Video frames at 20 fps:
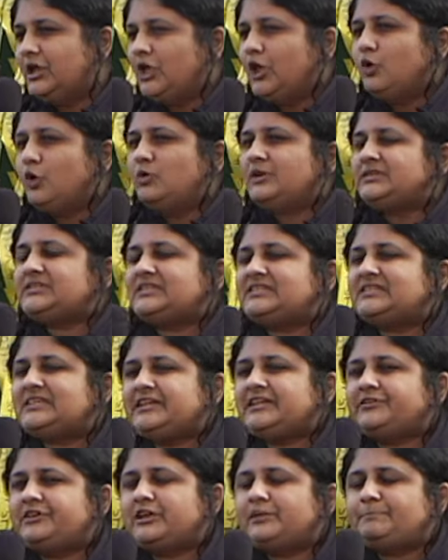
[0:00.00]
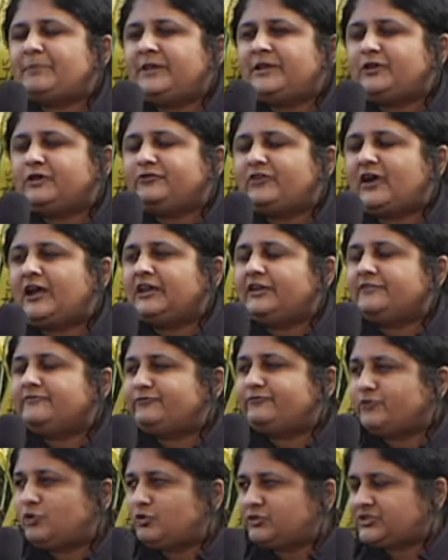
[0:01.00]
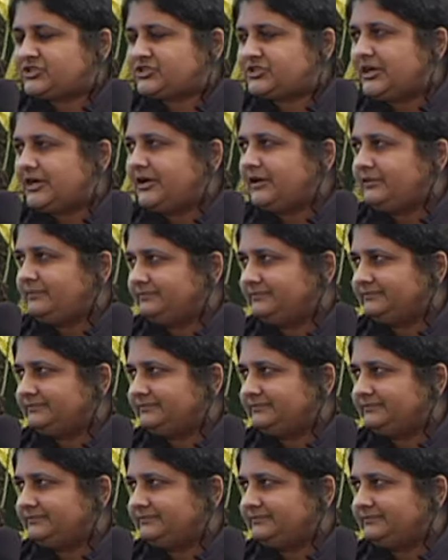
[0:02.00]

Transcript: who is a serial pedophile and fraudster,